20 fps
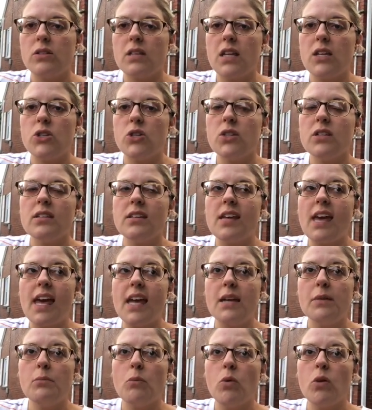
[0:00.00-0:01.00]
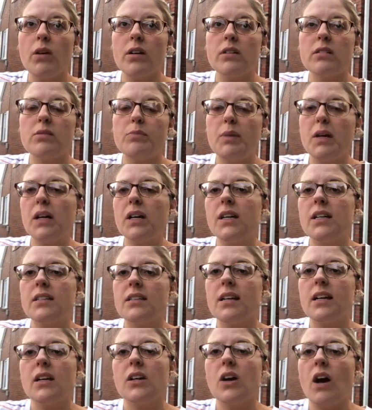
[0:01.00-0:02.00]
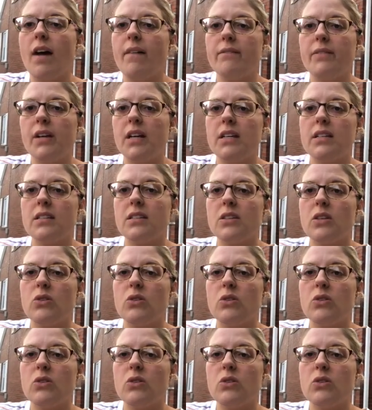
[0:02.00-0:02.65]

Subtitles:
and just gain more experience and confidence.